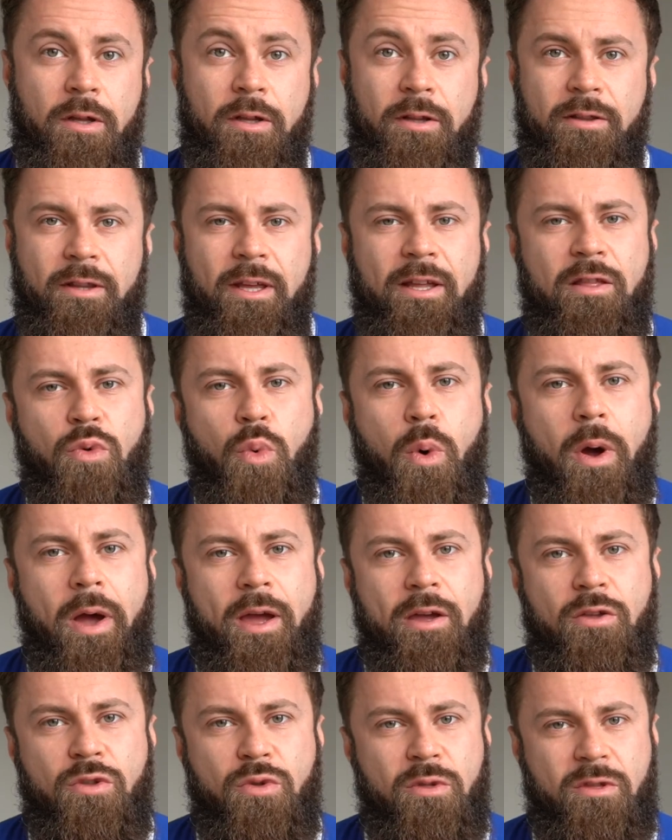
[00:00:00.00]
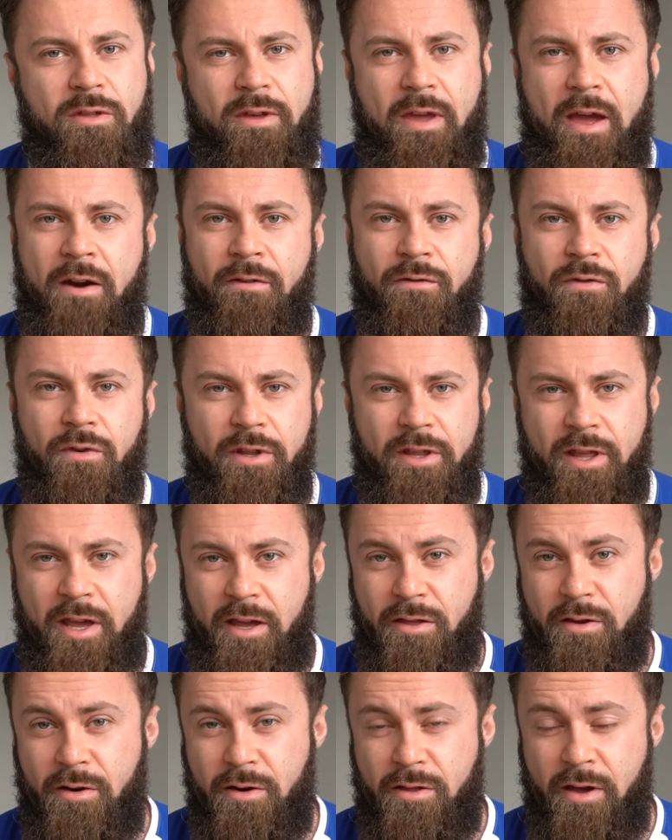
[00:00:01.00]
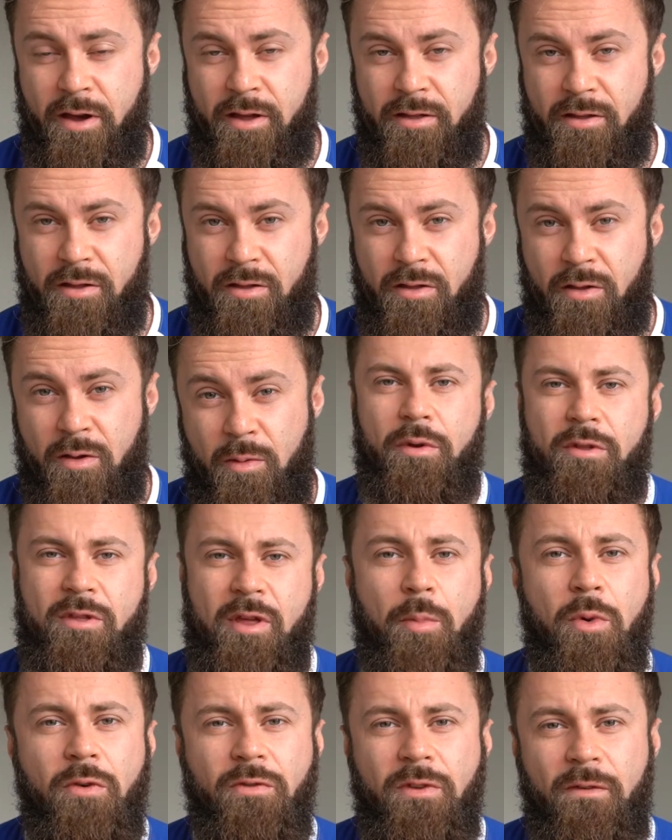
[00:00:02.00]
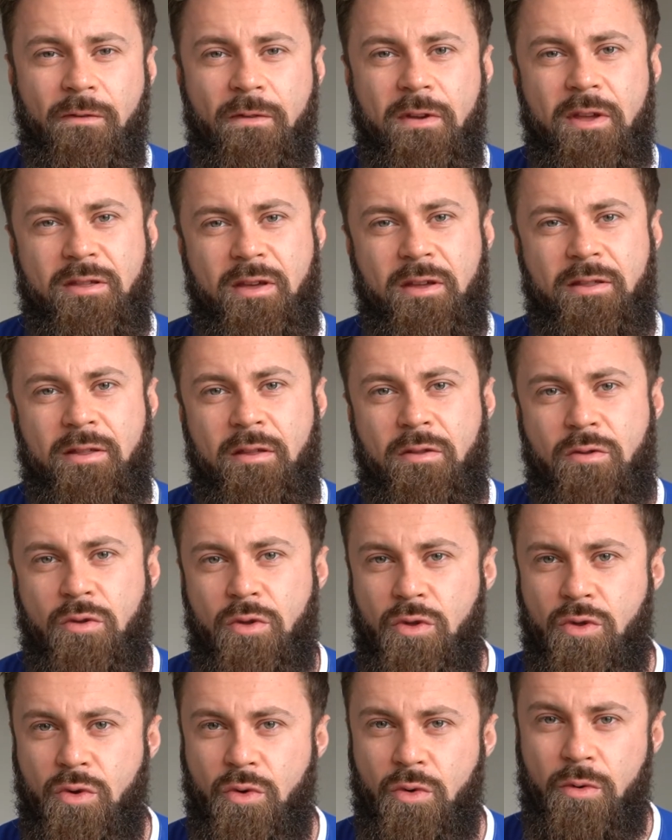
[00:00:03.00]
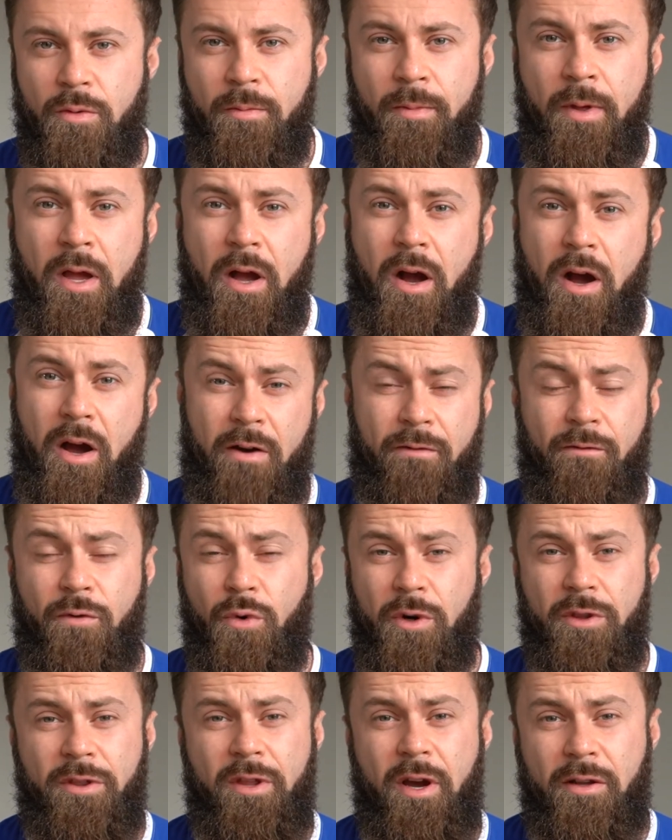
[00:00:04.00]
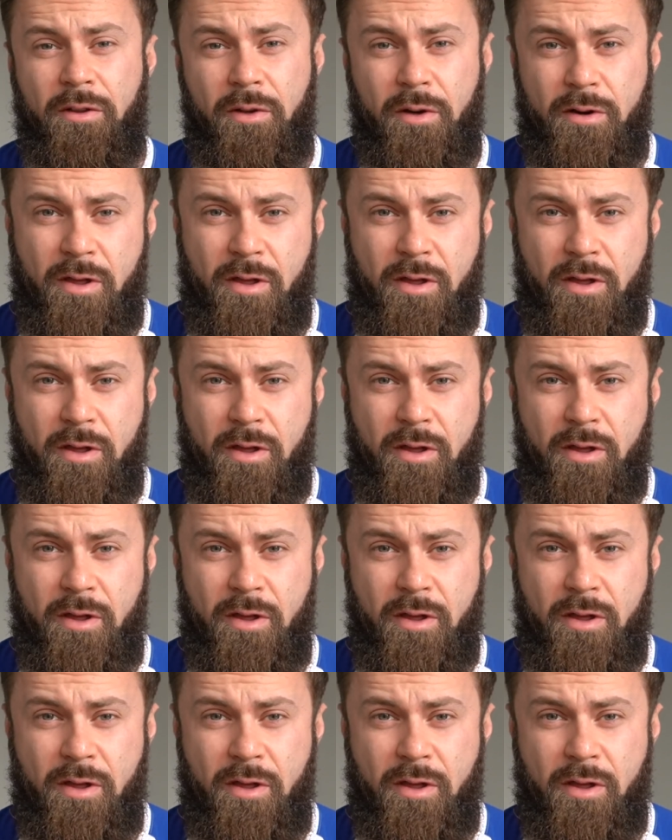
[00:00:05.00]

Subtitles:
That's why I choose carefully the exercises. Some of the things I tend to do are for adductors.